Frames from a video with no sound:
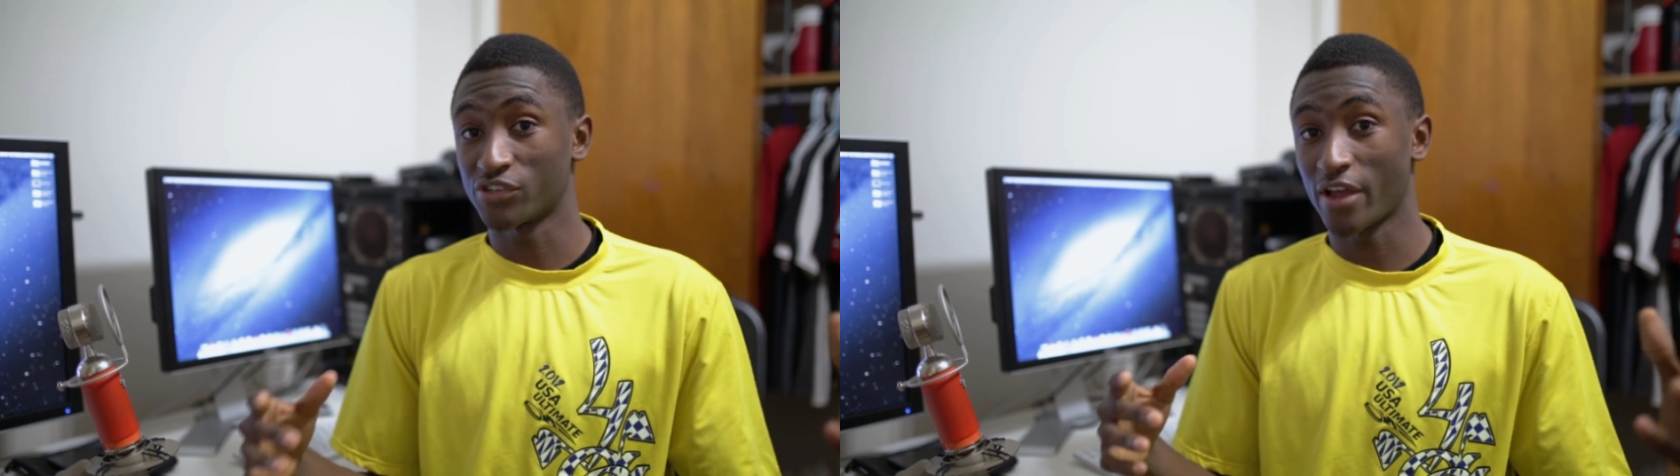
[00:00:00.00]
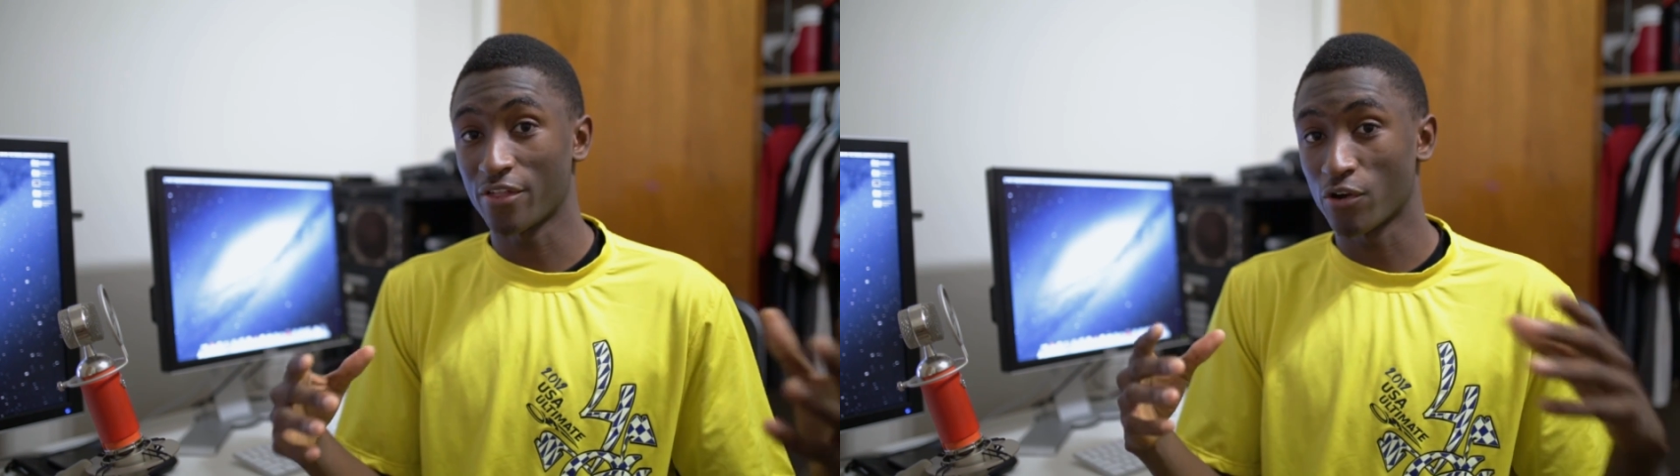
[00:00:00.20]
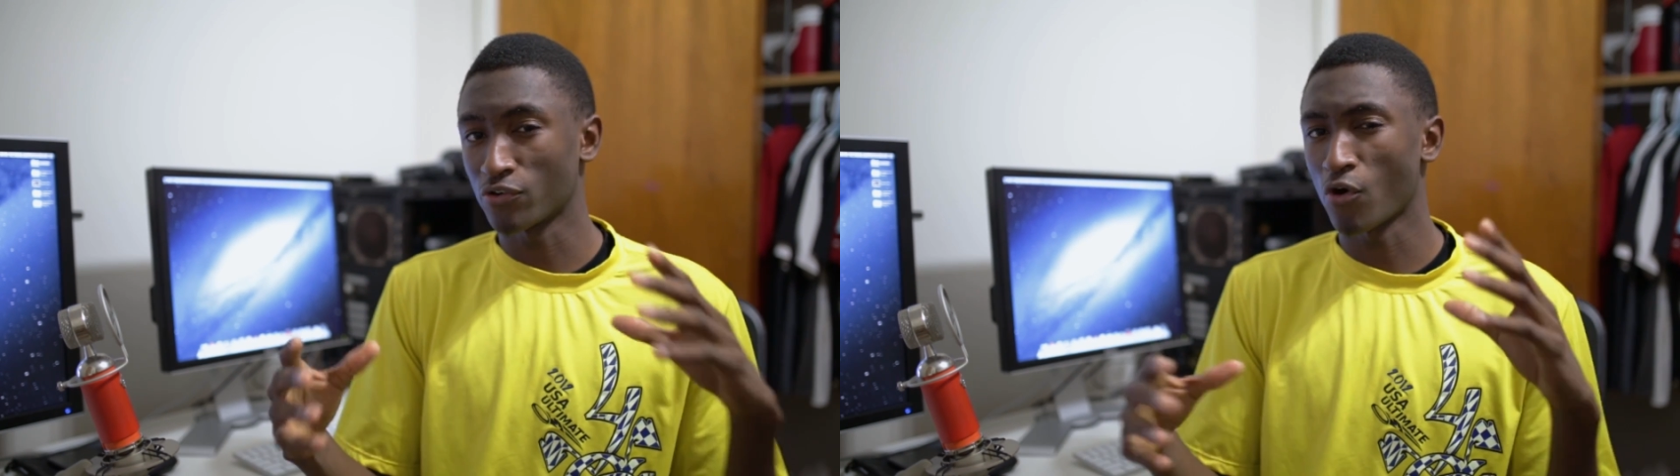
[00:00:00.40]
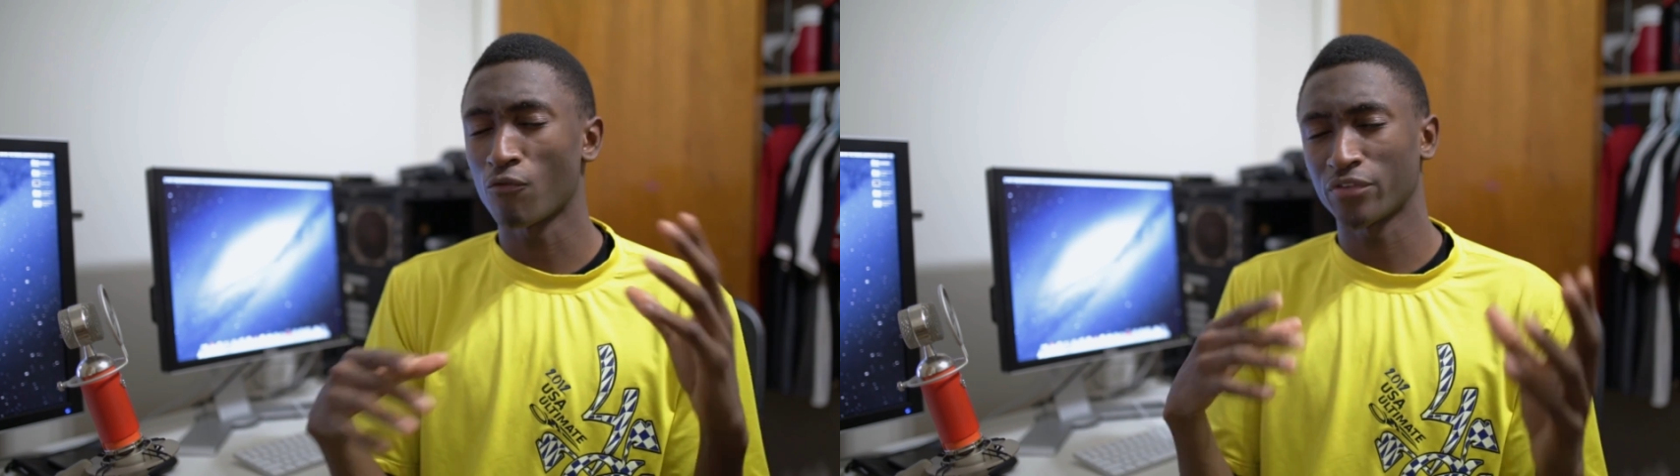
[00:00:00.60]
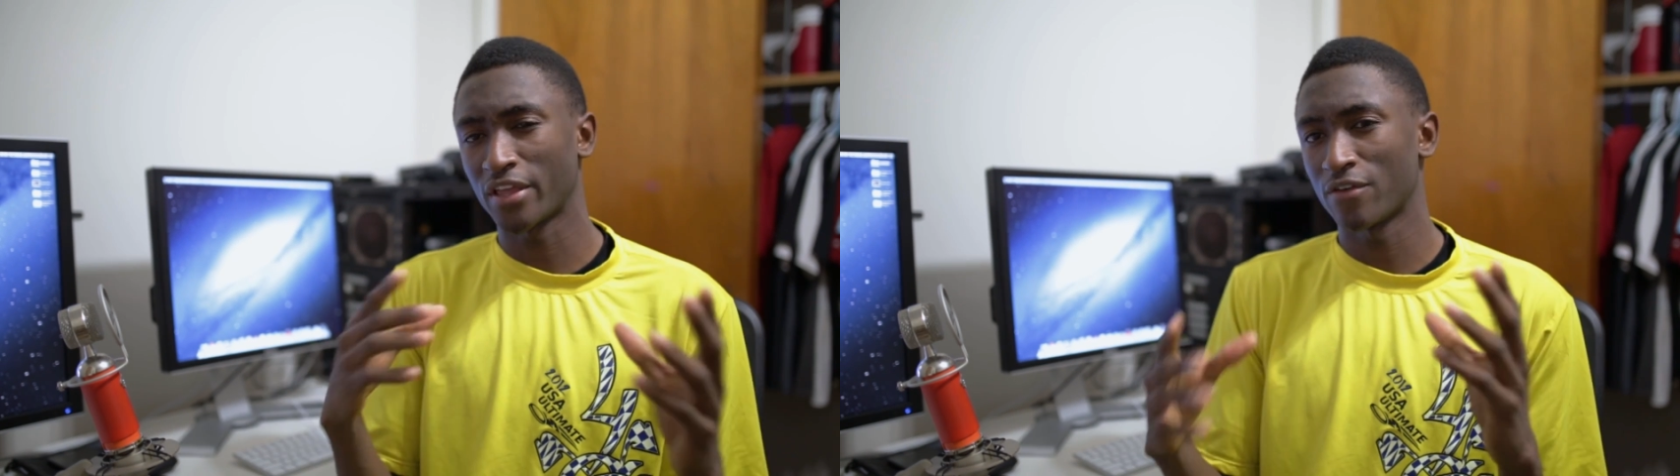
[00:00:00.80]
together to
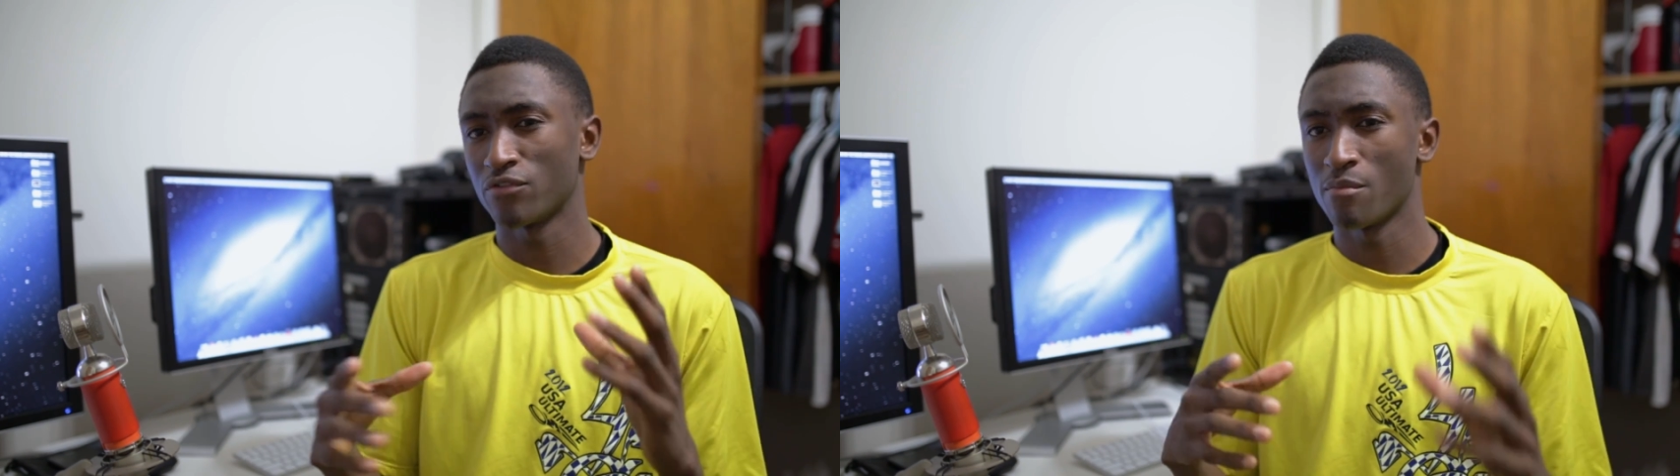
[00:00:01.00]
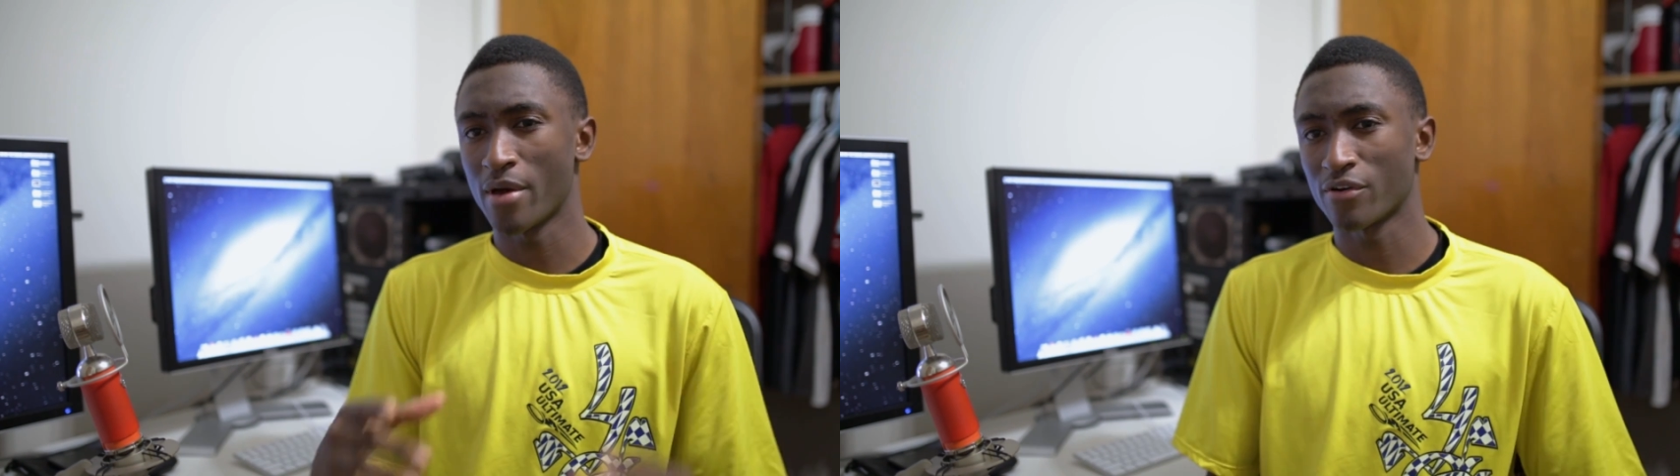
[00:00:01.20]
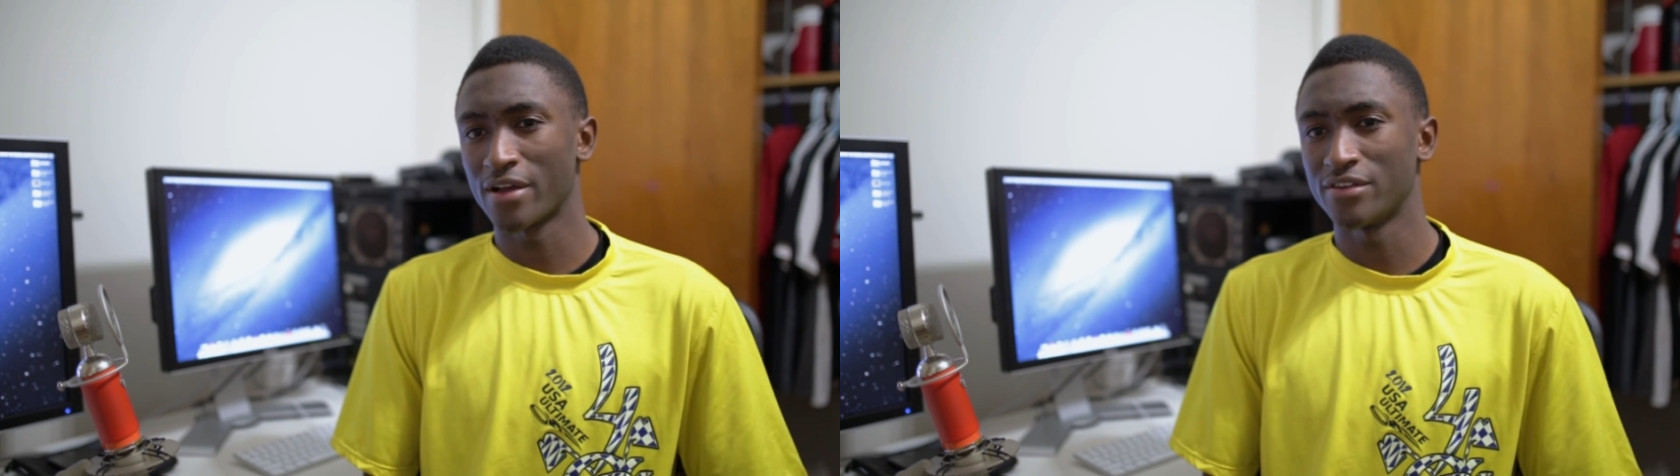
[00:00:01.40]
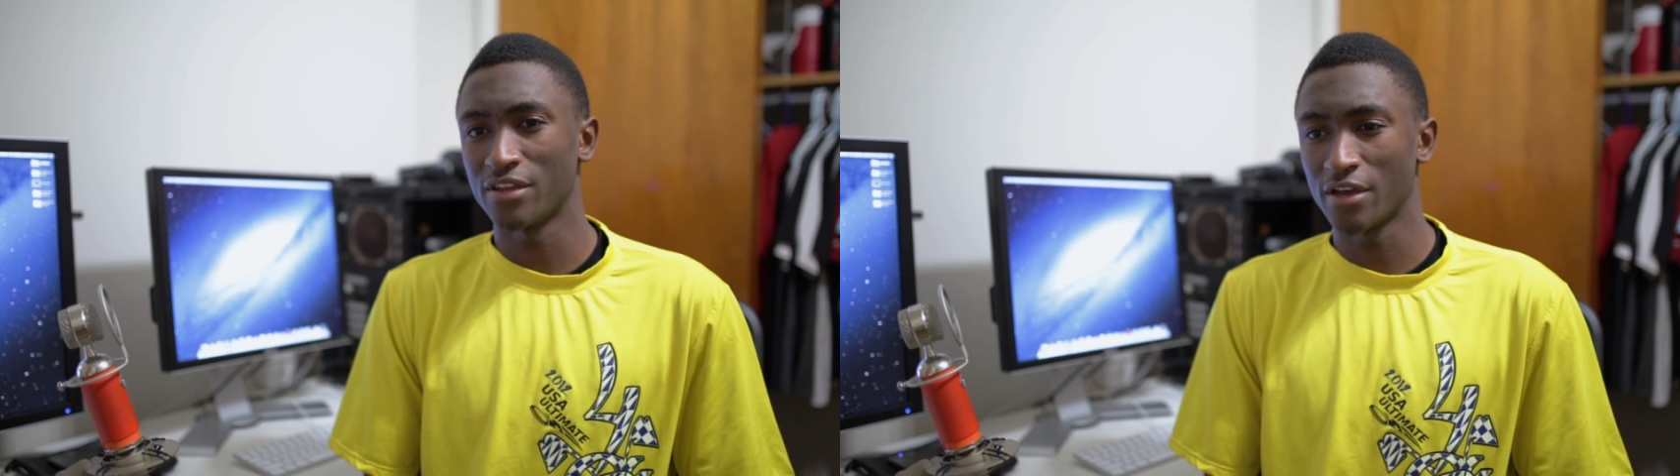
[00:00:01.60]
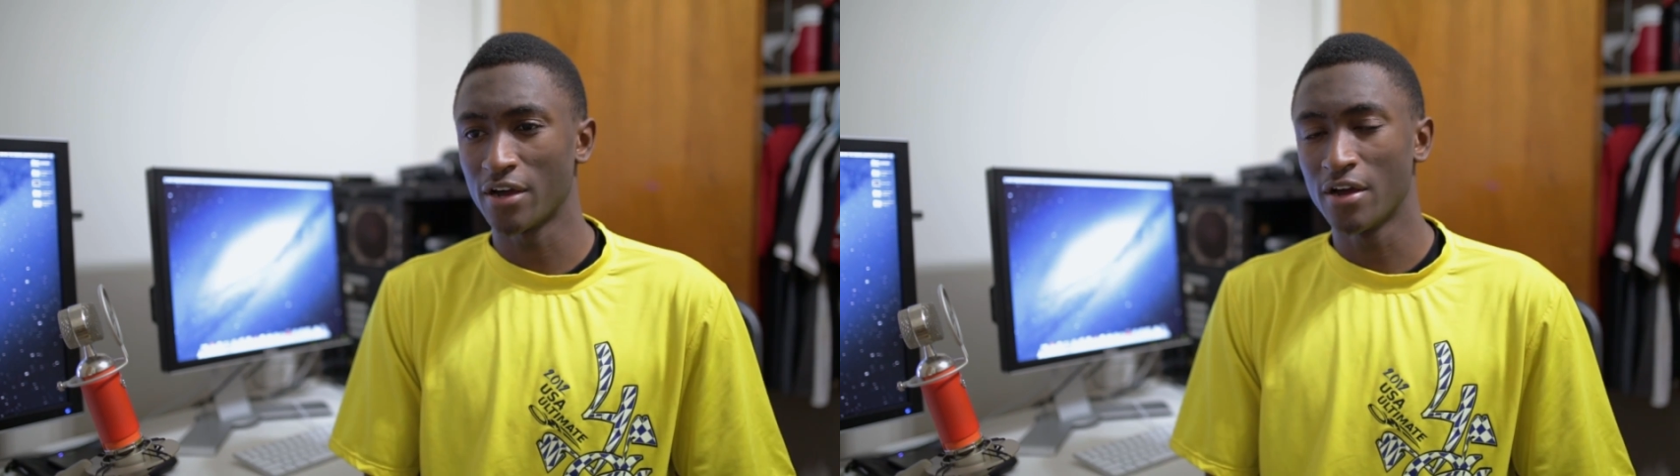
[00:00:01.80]
hopefully give you a better
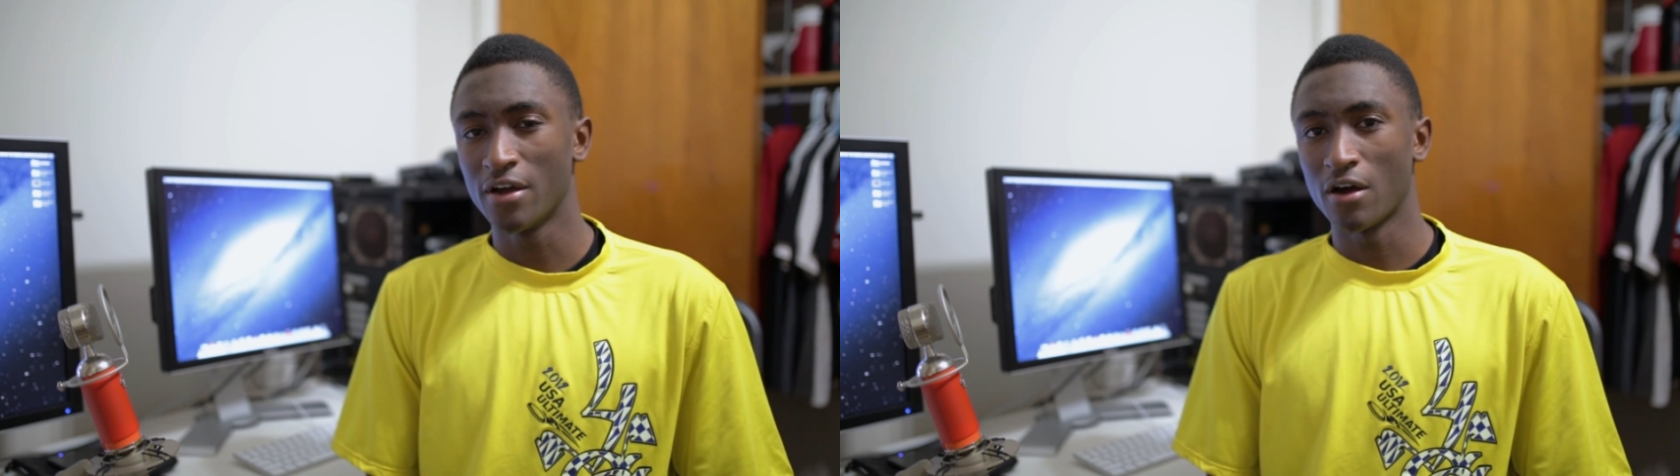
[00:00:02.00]
idea